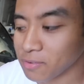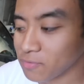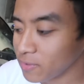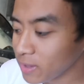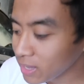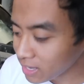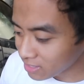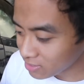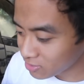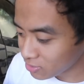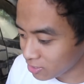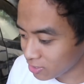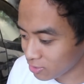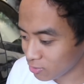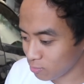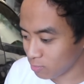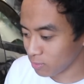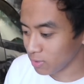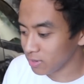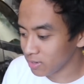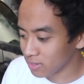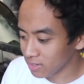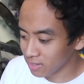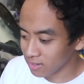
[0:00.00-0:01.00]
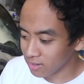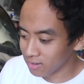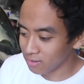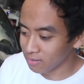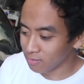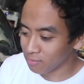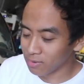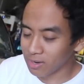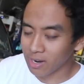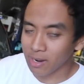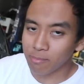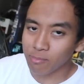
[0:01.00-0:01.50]
My face is worried.
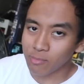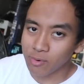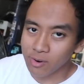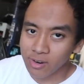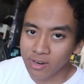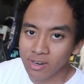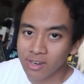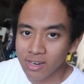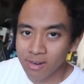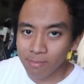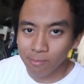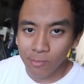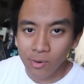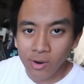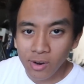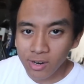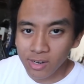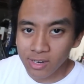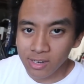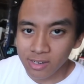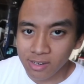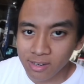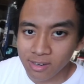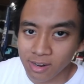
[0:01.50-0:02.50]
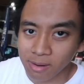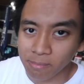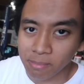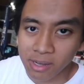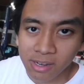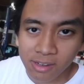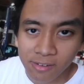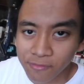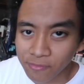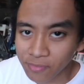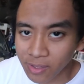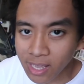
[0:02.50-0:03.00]
When I'm worried, I'm worried. I'm
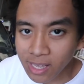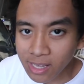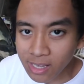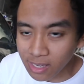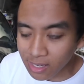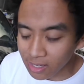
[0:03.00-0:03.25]
not gonna fake